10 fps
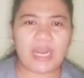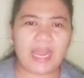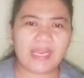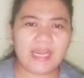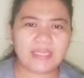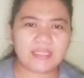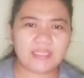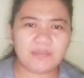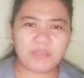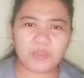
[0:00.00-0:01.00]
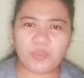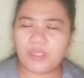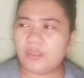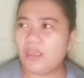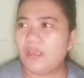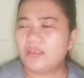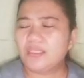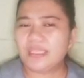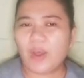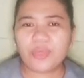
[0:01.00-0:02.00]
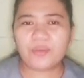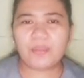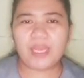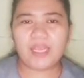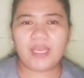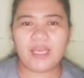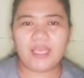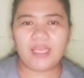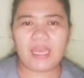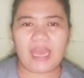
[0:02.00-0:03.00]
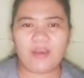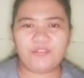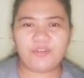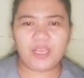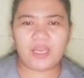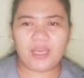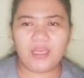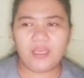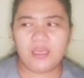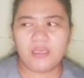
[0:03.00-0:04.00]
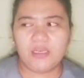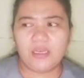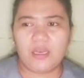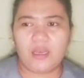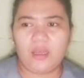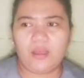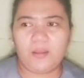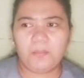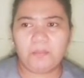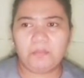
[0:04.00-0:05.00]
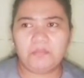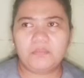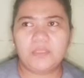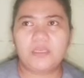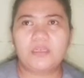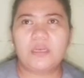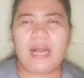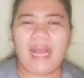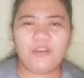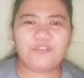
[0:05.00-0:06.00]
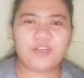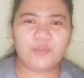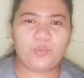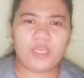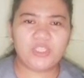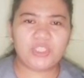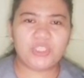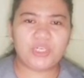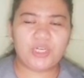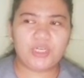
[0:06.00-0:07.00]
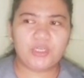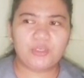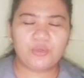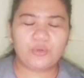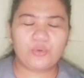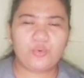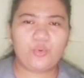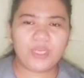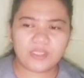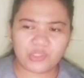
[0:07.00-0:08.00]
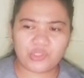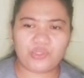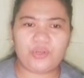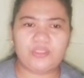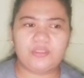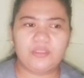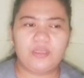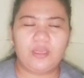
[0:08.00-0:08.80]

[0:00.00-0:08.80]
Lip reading: or islets in between South America and Africa. Alfred Wegener questioned